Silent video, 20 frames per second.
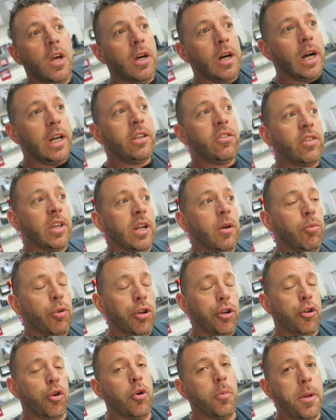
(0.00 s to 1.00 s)
Like I said, I'm
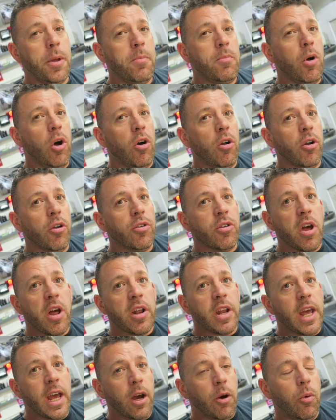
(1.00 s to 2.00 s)
going to bit more on
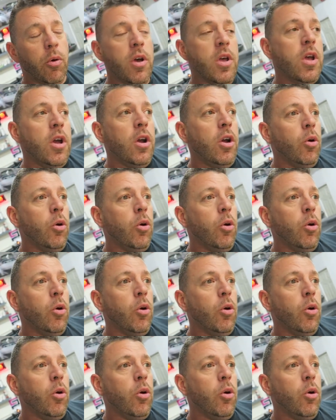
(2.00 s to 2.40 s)
that now.